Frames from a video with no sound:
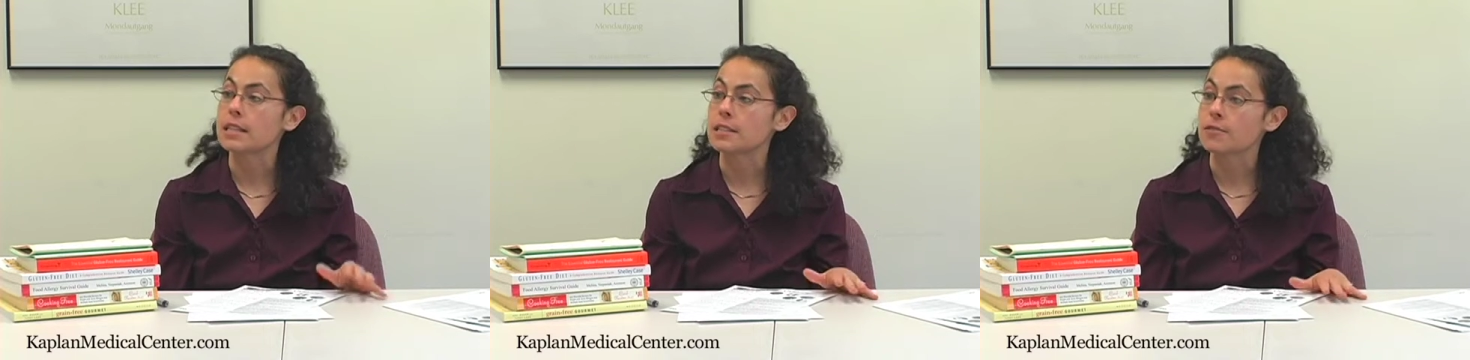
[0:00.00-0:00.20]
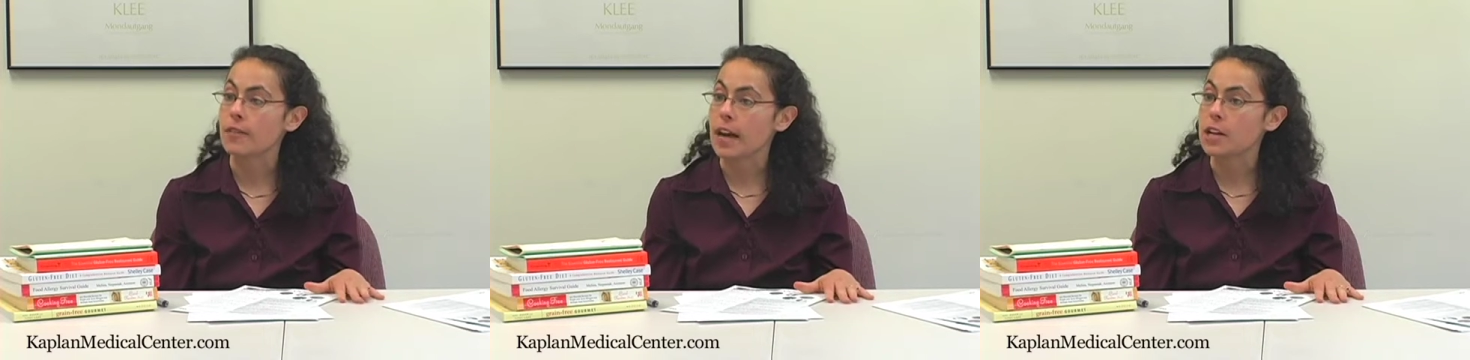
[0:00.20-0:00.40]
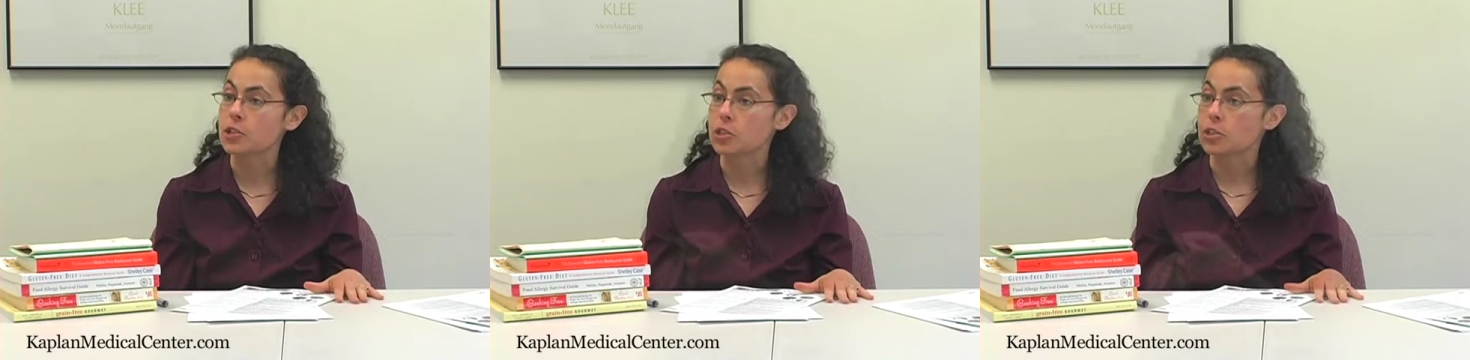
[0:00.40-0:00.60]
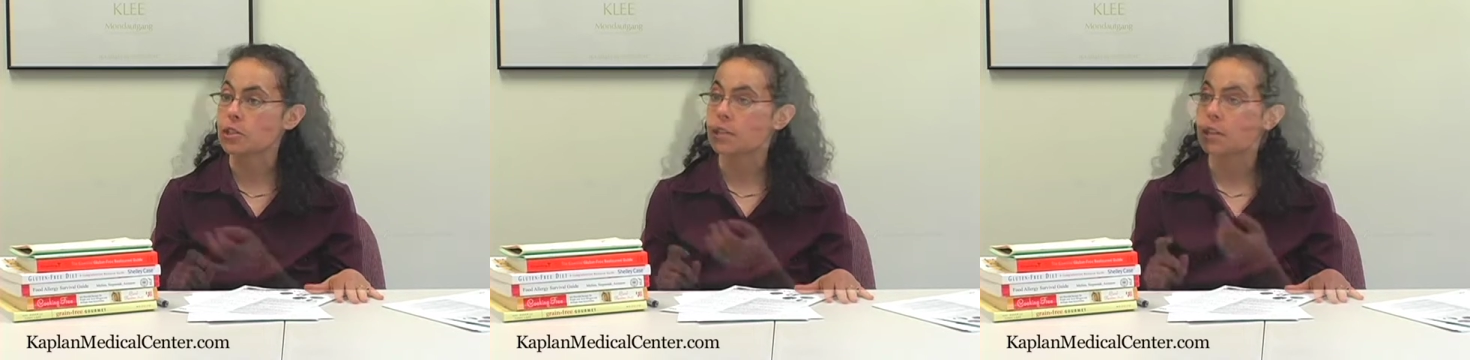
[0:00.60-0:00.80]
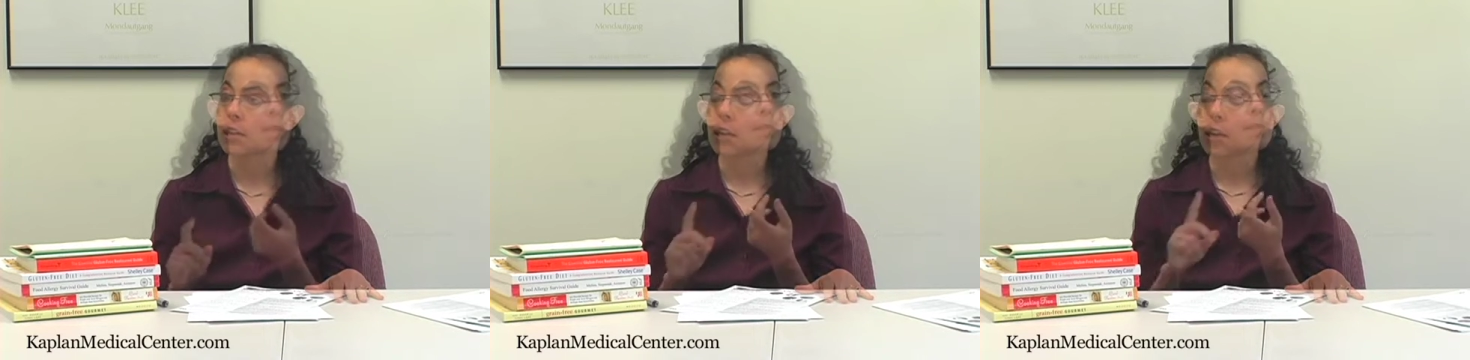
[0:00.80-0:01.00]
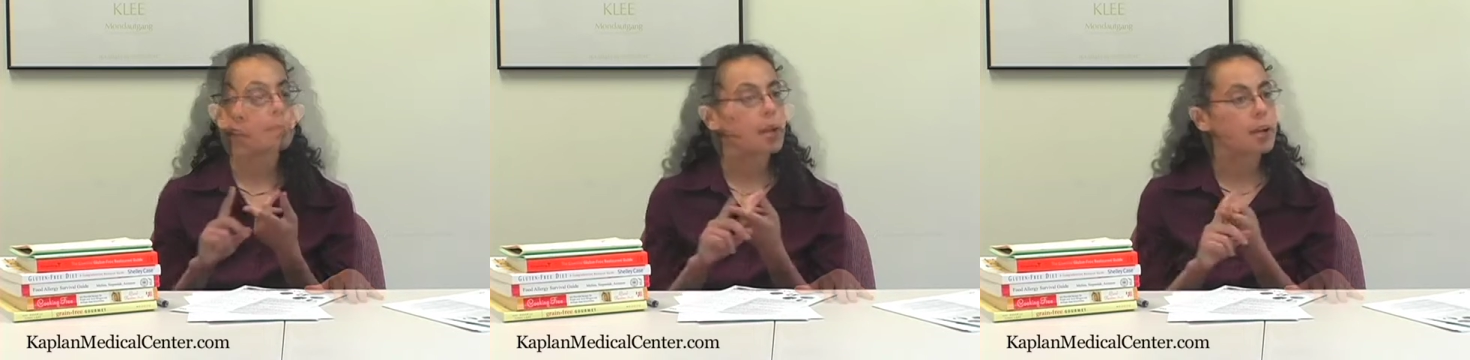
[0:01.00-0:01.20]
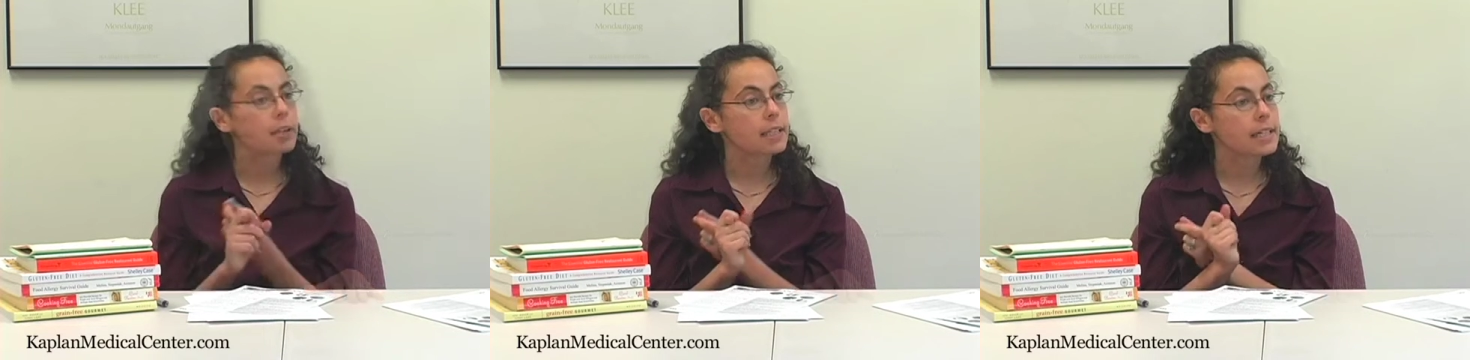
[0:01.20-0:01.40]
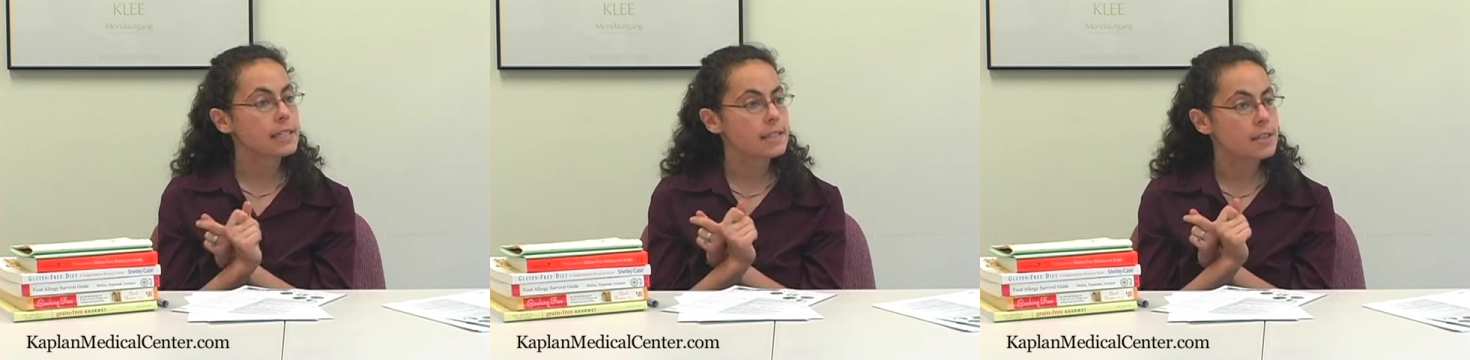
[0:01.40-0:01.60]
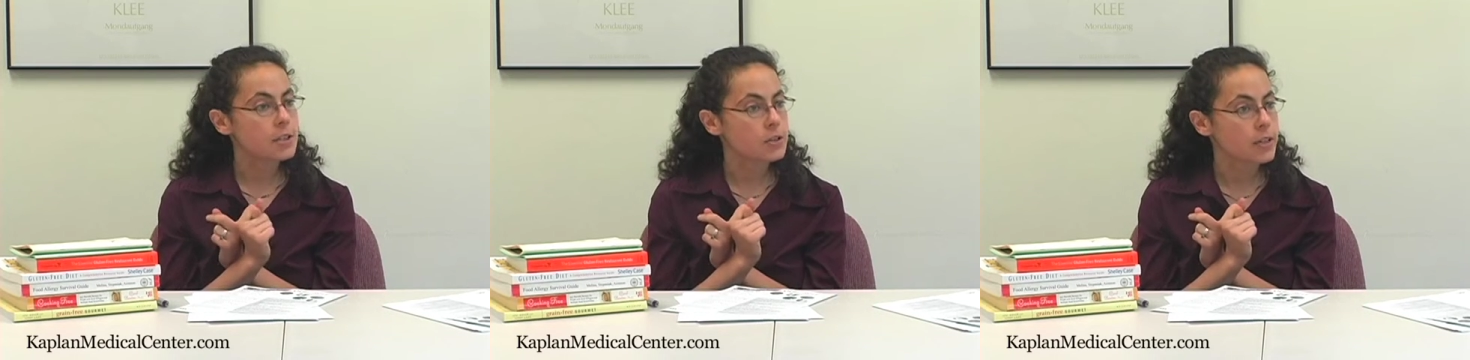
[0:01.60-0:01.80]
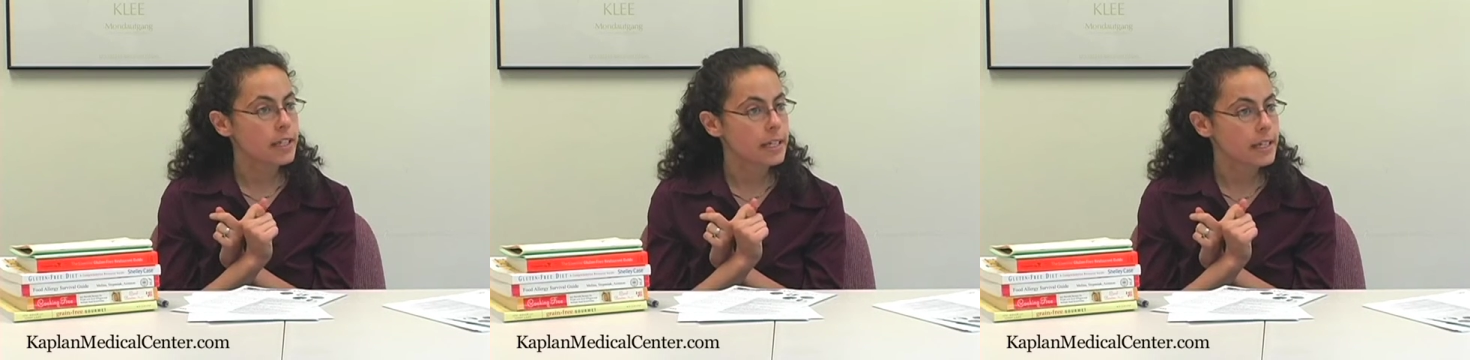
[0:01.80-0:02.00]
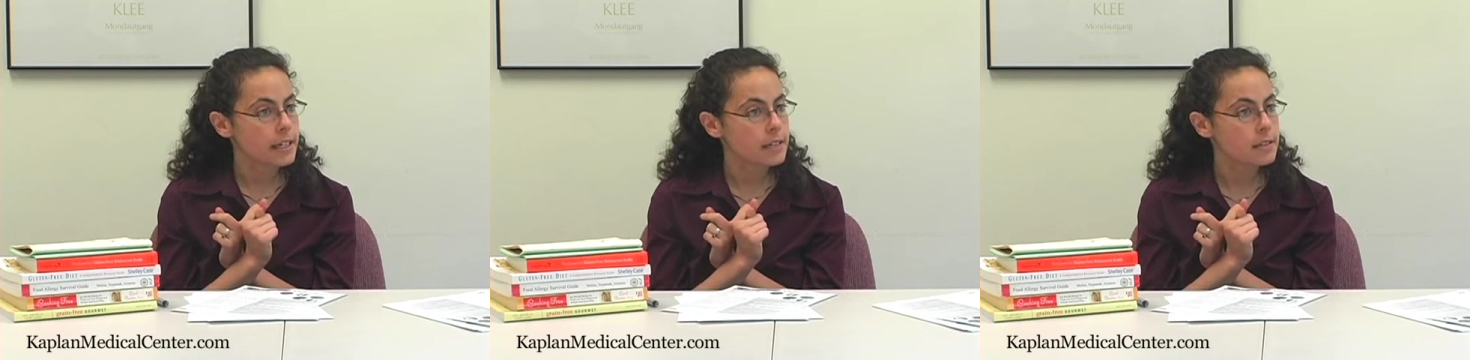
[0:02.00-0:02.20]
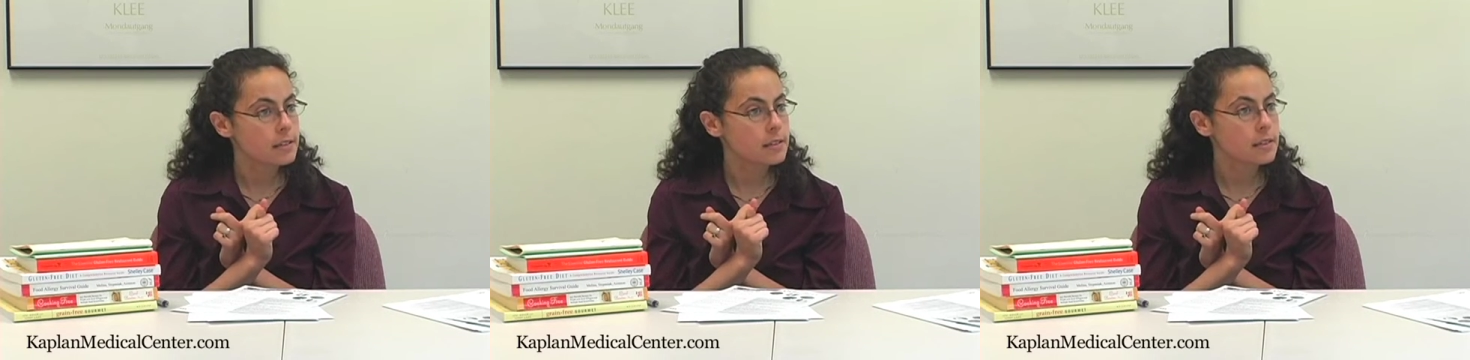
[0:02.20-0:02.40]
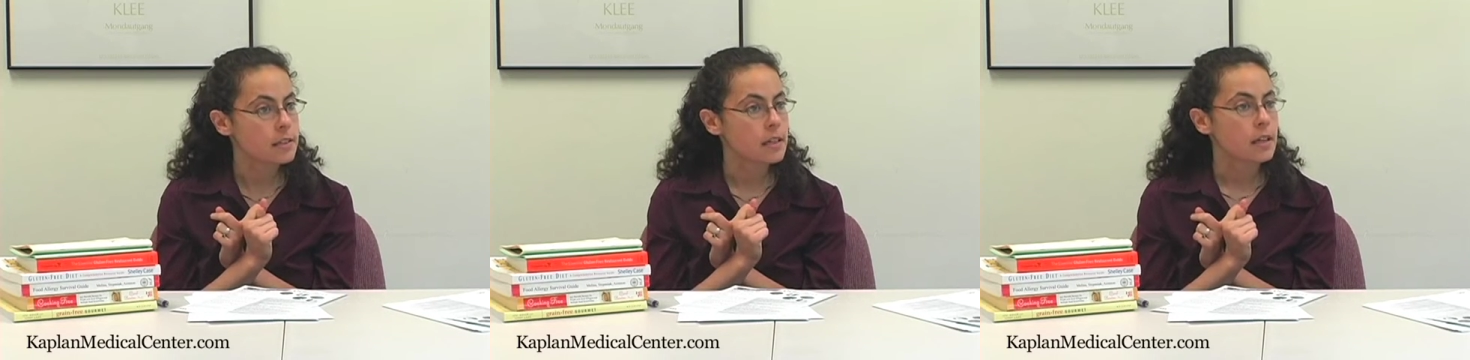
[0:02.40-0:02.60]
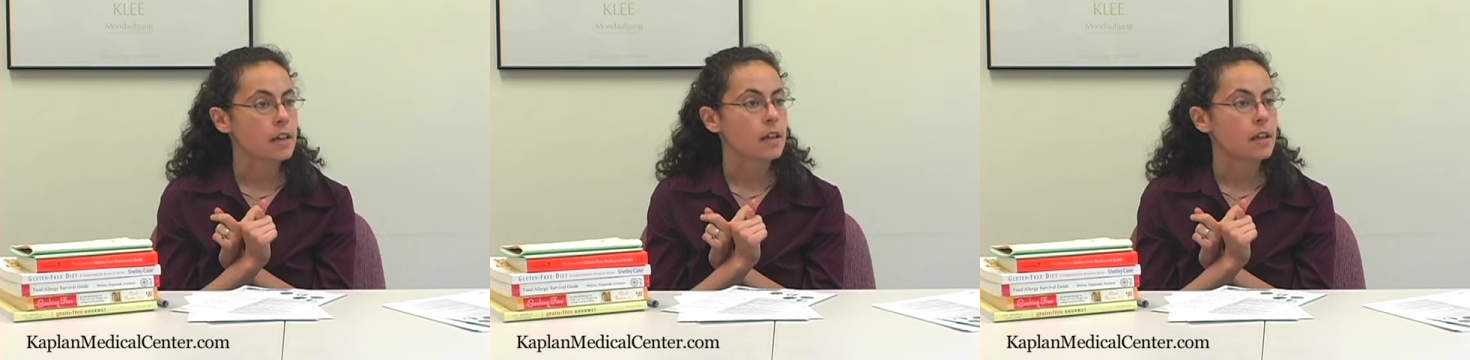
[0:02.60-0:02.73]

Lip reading: this fashion. Barley is the trickiest,